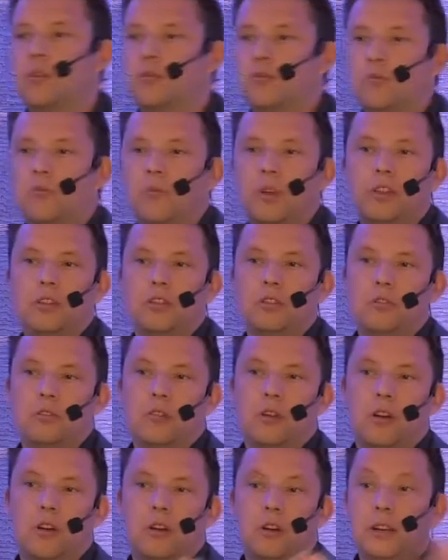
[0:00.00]
whether
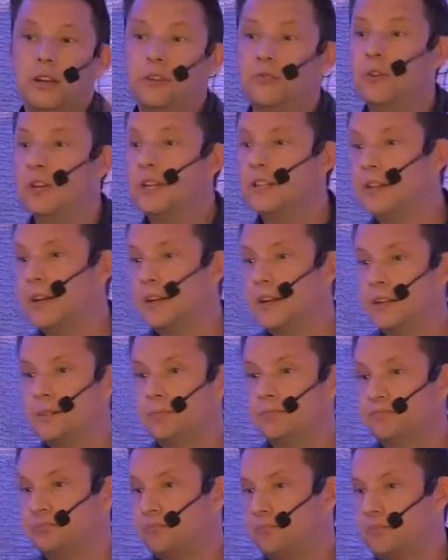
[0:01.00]
you are in
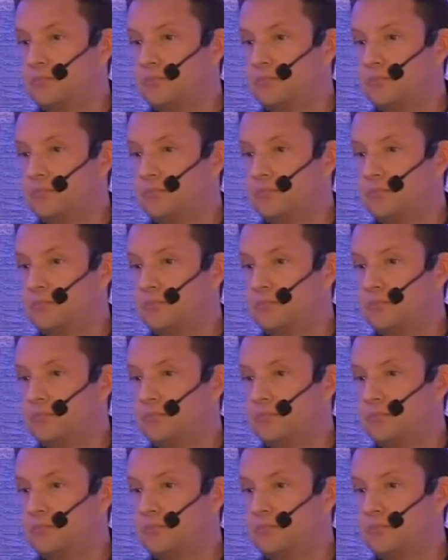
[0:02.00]
retail,